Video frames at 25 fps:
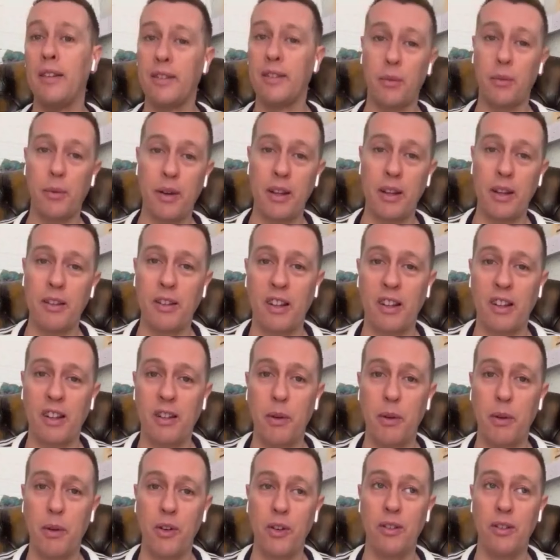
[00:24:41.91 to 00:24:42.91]
someone is
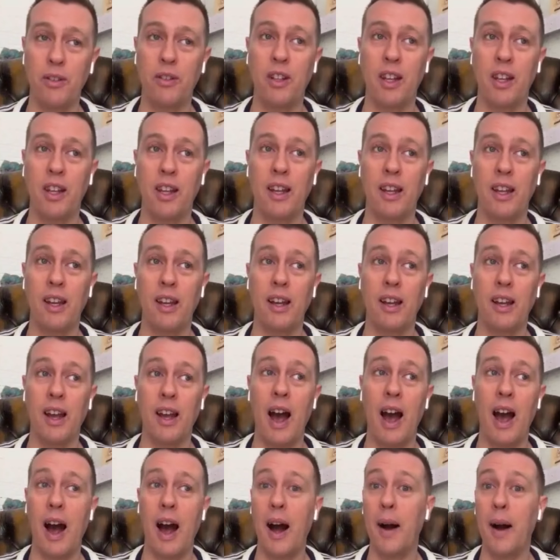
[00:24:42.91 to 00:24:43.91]
experiencing,
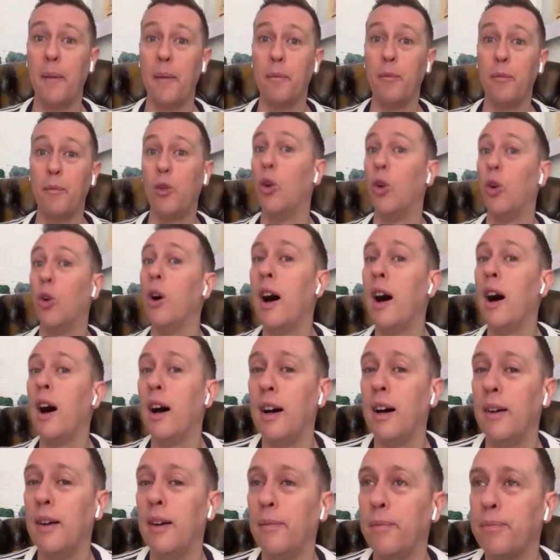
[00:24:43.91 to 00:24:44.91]
what do
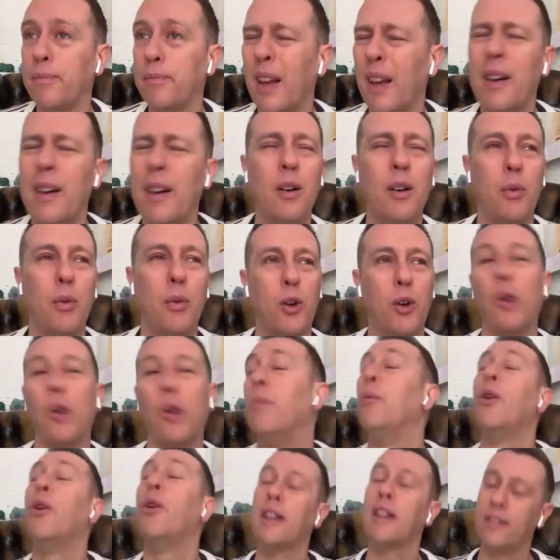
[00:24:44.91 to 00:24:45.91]
you
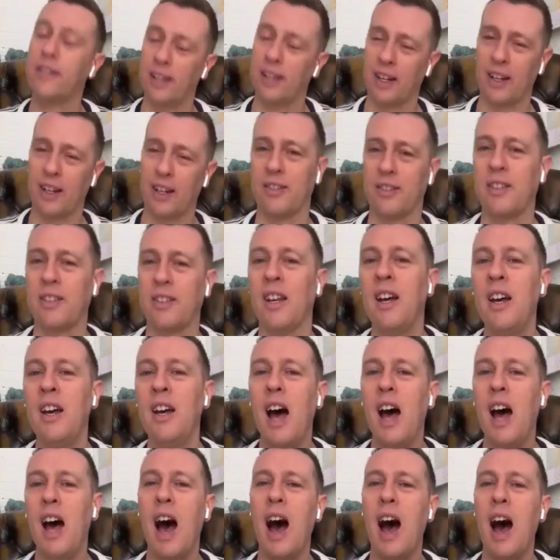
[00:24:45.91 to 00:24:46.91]
call it, morning sickness.
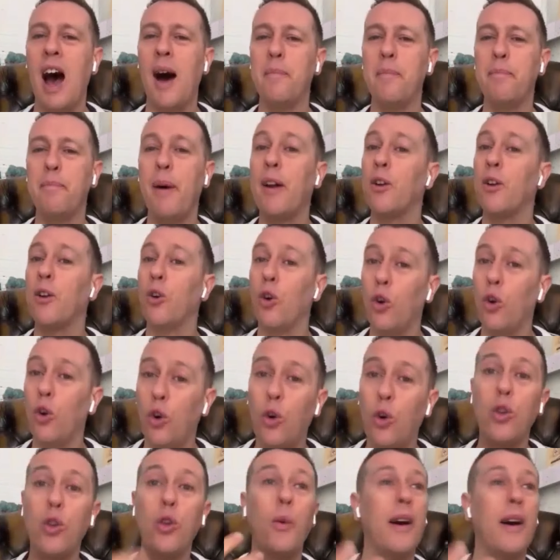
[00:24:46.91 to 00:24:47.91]
But
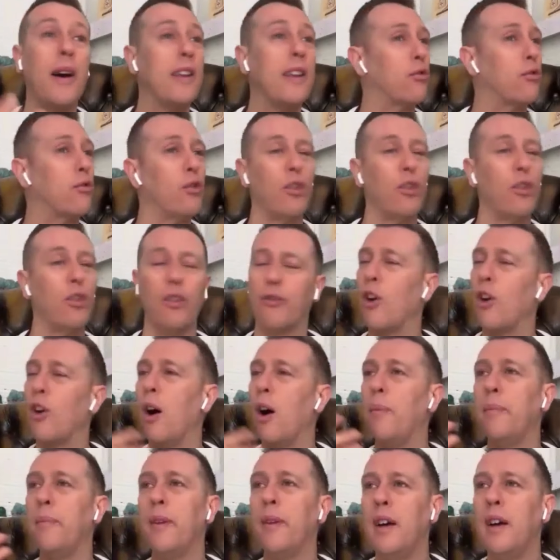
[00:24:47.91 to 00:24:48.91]
all the way through
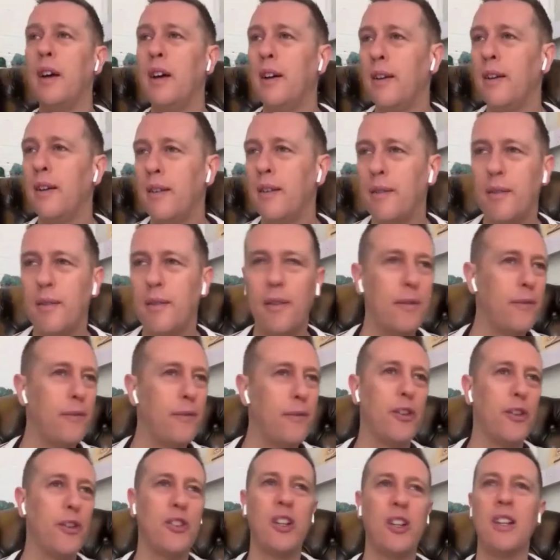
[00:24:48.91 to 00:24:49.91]
from
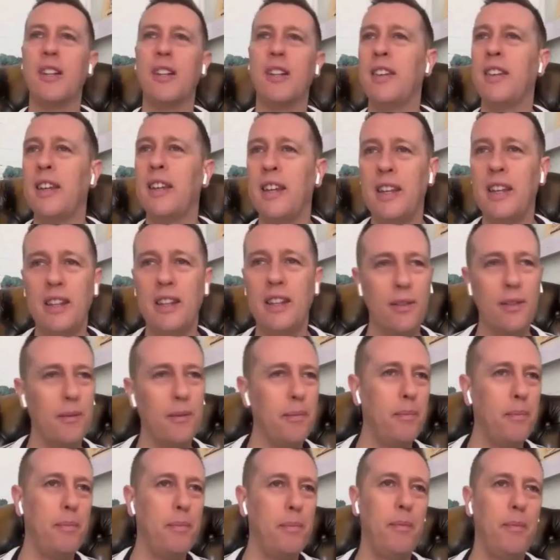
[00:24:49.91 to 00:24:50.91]
fertility,
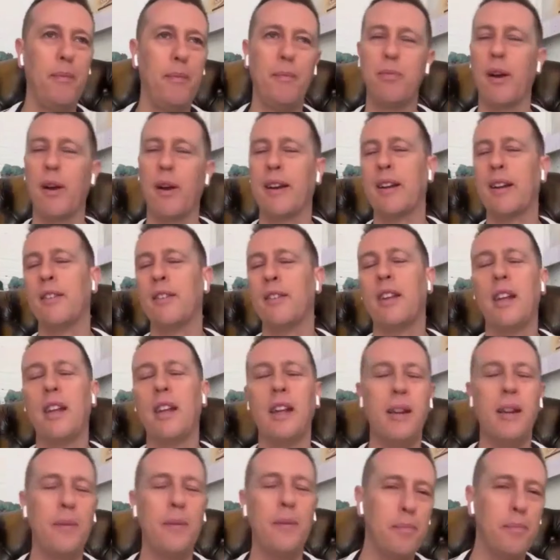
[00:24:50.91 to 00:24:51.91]

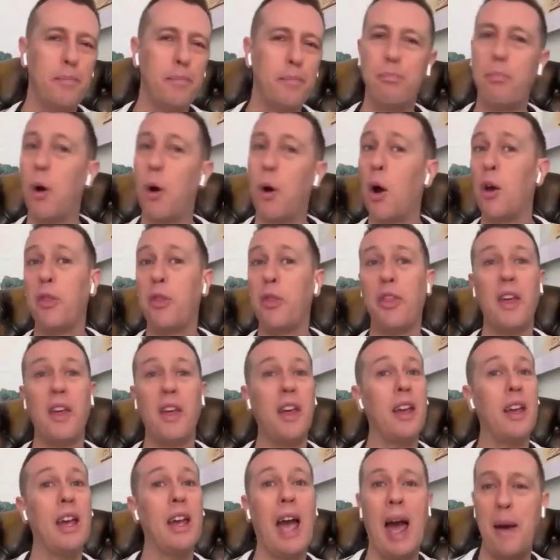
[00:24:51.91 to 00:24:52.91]
pregnancy,
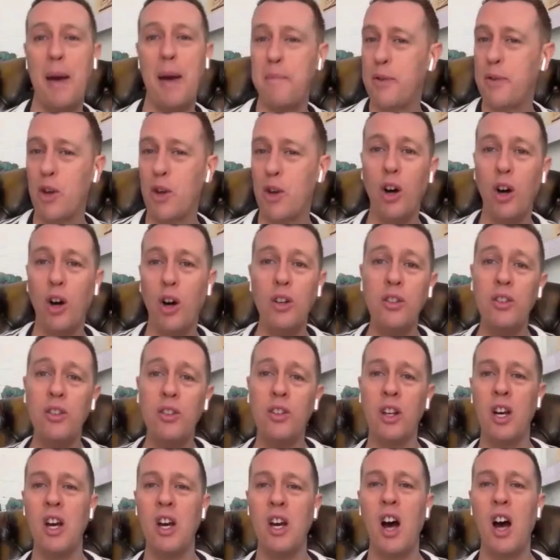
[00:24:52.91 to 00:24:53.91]
birthing, and
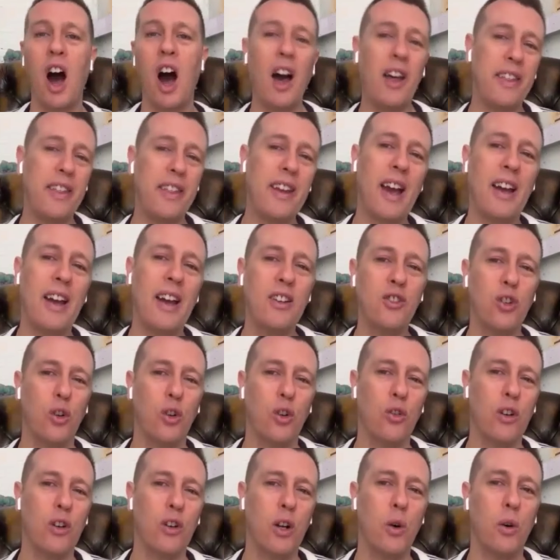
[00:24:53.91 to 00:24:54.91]
beyond. I think
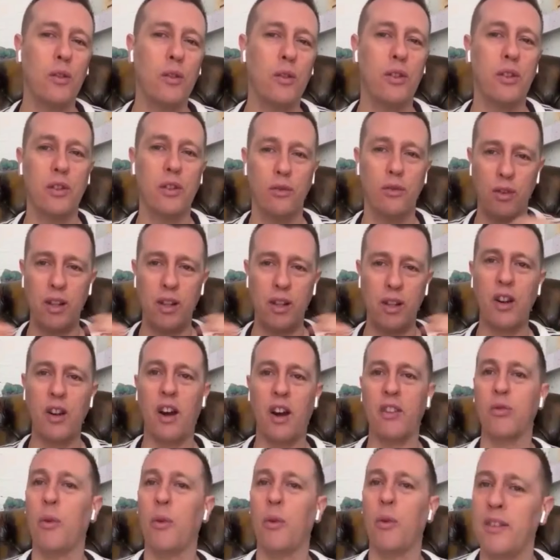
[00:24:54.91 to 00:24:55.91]
angel aura quartz is a really
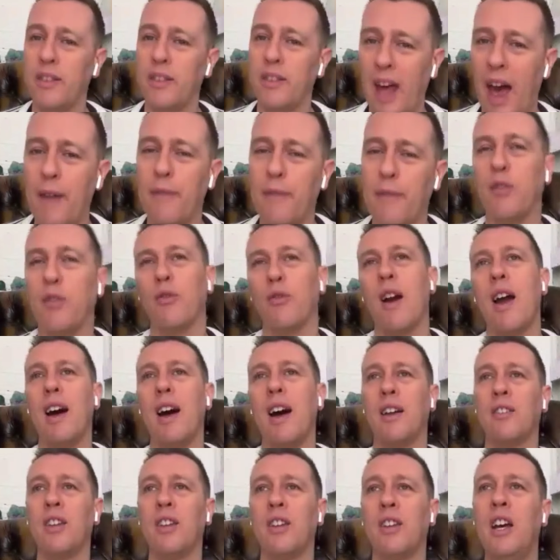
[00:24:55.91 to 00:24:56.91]
nice one to have
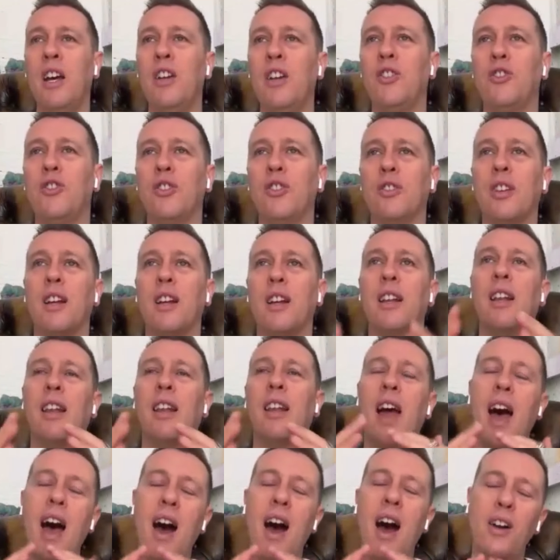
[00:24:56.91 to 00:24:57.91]
around to just
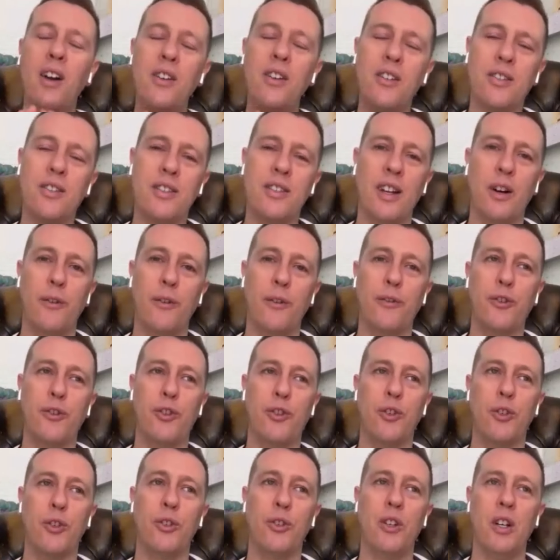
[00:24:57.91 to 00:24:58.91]
allow yourself
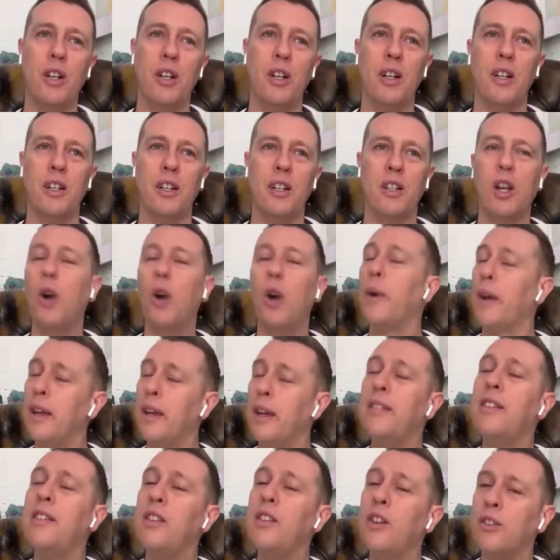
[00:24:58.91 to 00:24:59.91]
to go
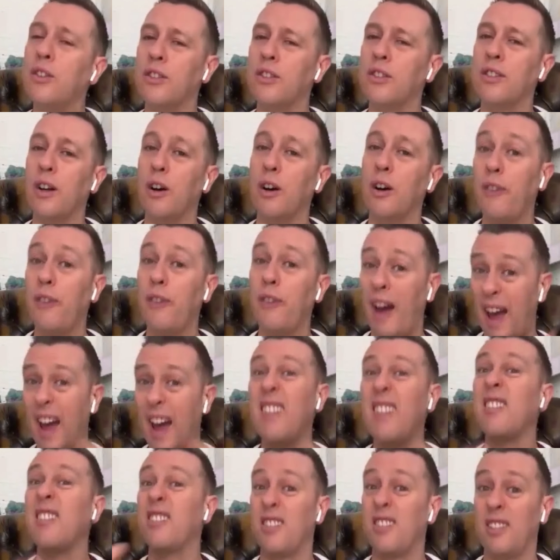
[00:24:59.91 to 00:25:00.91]
easy on yourself
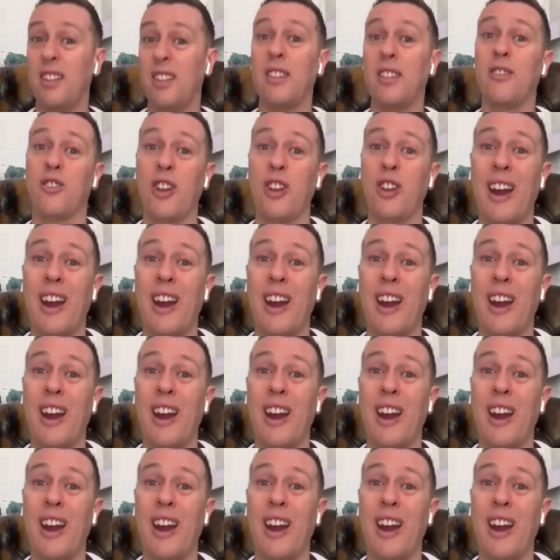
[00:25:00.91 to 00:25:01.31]
as this